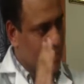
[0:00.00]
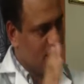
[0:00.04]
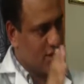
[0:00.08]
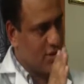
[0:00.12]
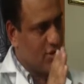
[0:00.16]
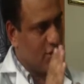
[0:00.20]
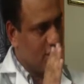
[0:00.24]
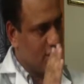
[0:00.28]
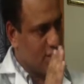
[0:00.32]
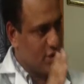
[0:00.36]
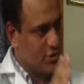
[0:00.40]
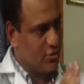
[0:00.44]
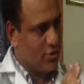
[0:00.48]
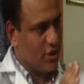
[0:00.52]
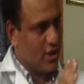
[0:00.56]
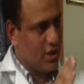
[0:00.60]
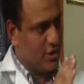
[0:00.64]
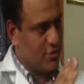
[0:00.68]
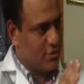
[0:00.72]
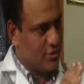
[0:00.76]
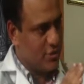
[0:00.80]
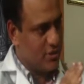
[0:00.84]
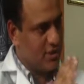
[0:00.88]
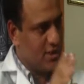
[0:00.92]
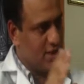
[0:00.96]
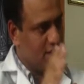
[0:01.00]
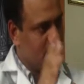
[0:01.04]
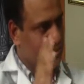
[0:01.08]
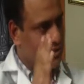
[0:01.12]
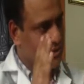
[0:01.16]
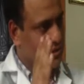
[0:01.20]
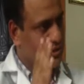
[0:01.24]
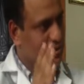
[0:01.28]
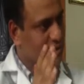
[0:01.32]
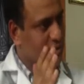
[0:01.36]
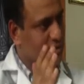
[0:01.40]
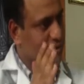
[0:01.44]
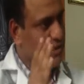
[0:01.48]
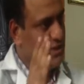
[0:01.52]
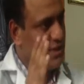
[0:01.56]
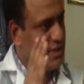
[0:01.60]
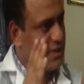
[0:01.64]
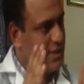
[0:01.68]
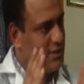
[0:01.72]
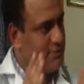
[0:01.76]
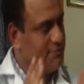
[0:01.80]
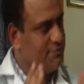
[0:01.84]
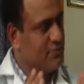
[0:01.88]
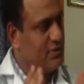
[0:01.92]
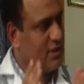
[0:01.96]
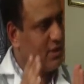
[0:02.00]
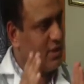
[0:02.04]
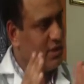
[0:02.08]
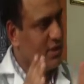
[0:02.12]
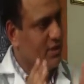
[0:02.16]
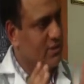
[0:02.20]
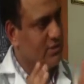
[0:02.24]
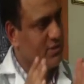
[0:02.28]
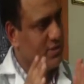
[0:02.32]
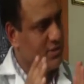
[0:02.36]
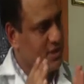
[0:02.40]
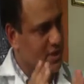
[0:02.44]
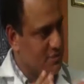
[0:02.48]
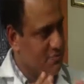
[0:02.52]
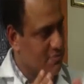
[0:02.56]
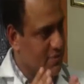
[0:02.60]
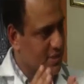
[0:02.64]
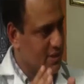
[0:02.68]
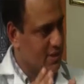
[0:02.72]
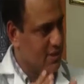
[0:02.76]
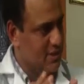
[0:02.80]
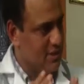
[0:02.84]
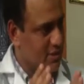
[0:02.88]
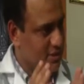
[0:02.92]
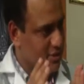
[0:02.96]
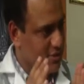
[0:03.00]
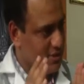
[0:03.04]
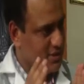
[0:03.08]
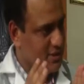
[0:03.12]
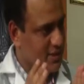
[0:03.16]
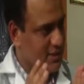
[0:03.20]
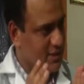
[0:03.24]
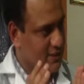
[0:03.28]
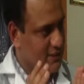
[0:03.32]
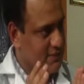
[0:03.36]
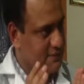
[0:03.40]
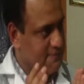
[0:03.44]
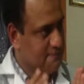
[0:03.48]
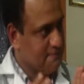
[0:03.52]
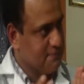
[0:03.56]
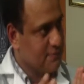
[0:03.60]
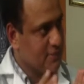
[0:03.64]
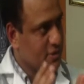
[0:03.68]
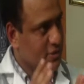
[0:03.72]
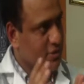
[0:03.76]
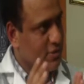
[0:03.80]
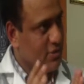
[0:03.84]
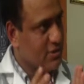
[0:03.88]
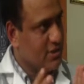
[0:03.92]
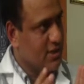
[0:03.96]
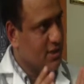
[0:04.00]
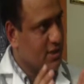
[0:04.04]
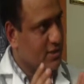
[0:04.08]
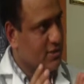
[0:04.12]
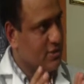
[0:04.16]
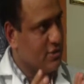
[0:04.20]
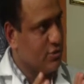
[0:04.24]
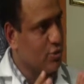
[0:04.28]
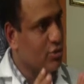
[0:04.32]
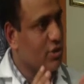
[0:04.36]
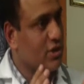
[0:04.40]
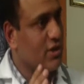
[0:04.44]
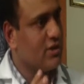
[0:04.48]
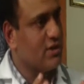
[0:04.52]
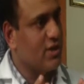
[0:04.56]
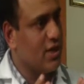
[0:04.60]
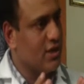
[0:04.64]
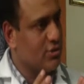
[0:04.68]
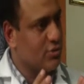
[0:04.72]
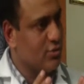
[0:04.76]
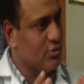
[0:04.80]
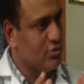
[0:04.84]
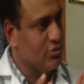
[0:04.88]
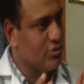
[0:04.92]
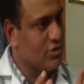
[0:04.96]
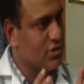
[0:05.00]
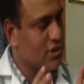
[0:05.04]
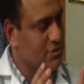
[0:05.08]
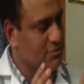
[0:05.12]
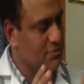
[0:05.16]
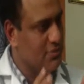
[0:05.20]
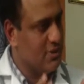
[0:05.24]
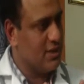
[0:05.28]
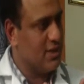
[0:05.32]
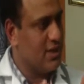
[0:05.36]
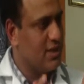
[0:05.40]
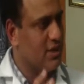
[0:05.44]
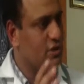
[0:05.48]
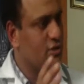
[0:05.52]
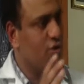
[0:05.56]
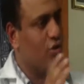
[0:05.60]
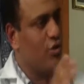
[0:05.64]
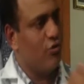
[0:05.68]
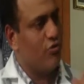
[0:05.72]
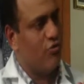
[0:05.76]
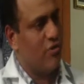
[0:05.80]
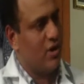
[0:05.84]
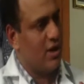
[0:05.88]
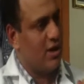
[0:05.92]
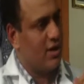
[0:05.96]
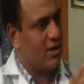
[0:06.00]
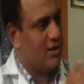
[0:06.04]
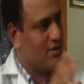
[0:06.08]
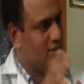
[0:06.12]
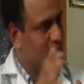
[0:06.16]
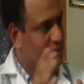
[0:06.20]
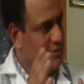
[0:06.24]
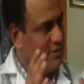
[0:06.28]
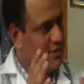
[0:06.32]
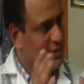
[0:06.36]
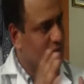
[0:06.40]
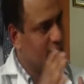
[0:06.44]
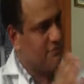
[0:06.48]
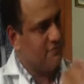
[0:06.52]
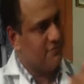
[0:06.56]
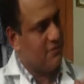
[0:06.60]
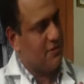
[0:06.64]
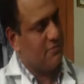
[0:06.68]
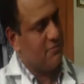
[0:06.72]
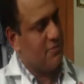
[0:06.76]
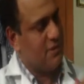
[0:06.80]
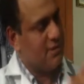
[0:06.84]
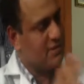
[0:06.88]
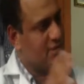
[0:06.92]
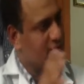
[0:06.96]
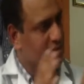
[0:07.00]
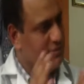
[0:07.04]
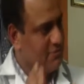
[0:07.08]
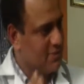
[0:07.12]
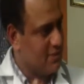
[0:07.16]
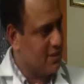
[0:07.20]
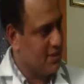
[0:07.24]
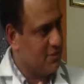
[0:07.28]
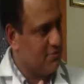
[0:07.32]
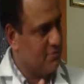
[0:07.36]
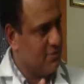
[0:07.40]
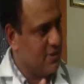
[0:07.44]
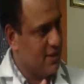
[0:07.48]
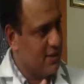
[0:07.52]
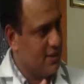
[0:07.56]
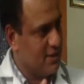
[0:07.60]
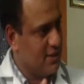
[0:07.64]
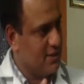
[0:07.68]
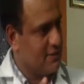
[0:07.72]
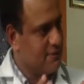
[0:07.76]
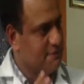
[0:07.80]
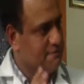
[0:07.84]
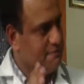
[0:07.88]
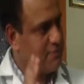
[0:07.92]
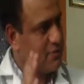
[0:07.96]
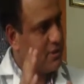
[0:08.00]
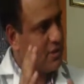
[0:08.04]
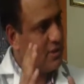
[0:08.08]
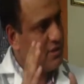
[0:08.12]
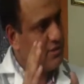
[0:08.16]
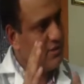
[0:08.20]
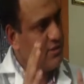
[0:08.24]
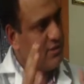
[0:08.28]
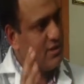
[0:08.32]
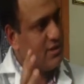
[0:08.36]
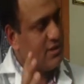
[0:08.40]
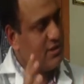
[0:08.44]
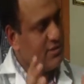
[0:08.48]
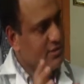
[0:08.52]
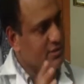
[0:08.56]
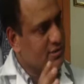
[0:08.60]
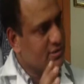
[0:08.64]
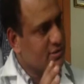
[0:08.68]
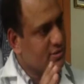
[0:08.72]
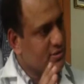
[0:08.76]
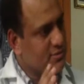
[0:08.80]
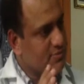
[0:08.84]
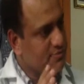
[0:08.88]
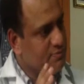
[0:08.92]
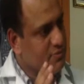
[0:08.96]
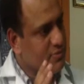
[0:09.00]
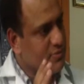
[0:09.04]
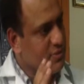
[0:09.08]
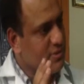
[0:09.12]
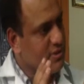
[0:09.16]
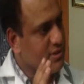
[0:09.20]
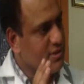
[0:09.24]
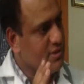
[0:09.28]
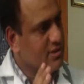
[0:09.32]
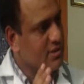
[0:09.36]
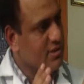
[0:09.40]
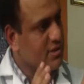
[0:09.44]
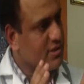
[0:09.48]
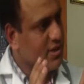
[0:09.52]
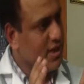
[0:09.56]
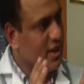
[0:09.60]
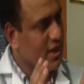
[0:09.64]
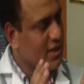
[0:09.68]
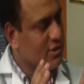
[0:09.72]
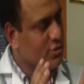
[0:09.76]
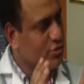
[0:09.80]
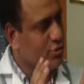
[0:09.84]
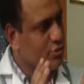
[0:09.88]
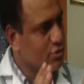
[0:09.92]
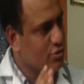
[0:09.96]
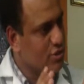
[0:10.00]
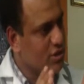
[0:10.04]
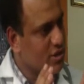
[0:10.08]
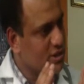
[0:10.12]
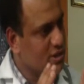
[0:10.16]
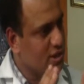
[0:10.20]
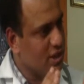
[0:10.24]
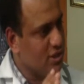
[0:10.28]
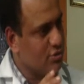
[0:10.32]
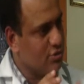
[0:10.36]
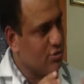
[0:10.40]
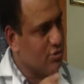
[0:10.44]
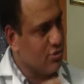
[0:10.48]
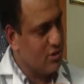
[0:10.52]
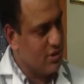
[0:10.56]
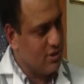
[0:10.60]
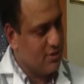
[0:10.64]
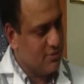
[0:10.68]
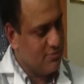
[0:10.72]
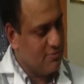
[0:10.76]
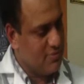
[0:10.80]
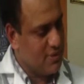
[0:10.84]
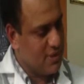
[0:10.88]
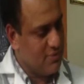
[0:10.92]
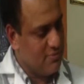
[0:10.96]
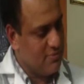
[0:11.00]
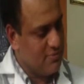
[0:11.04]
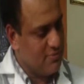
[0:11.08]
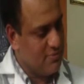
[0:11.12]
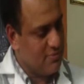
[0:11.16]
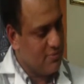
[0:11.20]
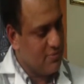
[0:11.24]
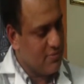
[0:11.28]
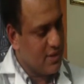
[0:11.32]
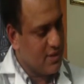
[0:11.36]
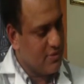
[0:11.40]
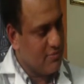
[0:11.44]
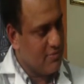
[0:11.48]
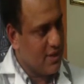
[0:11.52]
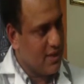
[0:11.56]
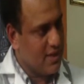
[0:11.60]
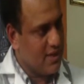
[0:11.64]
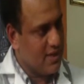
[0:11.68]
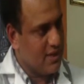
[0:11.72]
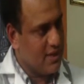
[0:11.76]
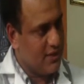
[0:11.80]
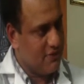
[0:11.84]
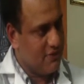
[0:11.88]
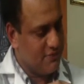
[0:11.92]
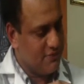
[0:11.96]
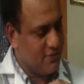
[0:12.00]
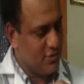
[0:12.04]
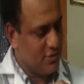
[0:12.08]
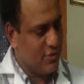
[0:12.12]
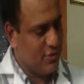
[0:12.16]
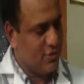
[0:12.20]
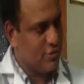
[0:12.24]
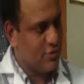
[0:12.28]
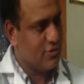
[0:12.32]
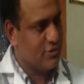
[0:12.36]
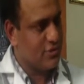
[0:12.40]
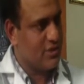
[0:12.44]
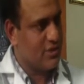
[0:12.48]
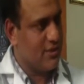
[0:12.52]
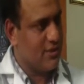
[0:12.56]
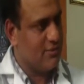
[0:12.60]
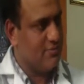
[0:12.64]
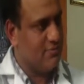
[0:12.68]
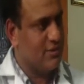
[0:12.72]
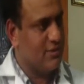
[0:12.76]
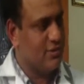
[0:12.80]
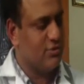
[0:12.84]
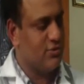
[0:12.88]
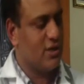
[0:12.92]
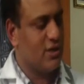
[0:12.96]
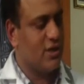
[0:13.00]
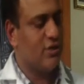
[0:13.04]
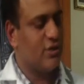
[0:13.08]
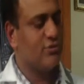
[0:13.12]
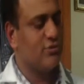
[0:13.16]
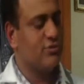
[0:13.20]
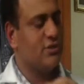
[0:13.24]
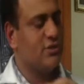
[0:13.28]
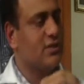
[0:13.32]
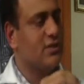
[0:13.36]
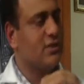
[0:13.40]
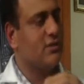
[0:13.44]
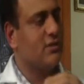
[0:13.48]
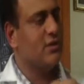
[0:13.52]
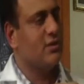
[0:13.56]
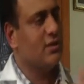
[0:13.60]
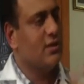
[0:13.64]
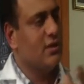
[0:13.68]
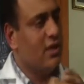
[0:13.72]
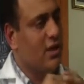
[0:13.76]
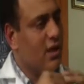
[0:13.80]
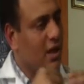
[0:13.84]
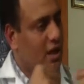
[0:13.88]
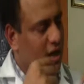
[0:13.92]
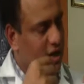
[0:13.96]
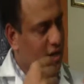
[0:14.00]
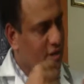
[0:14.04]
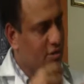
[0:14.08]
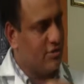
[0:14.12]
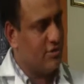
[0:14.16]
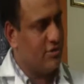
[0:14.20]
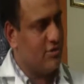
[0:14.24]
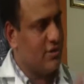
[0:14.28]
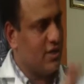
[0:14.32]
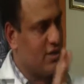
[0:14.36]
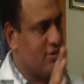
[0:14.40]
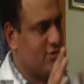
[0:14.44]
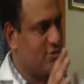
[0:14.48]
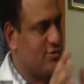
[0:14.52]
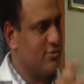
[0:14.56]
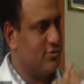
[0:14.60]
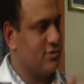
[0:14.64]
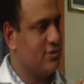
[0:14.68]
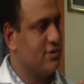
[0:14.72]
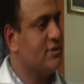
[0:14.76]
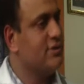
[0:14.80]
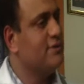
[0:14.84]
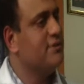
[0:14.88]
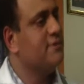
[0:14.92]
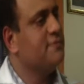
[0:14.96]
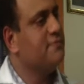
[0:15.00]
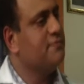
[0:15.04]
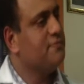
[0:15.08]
According to Ayurveda, the semen or the shukra dhatu, semen and ova, in female, semen in male, this is called shukra dhatu in men. If you lose them, you are losing all your dhatus.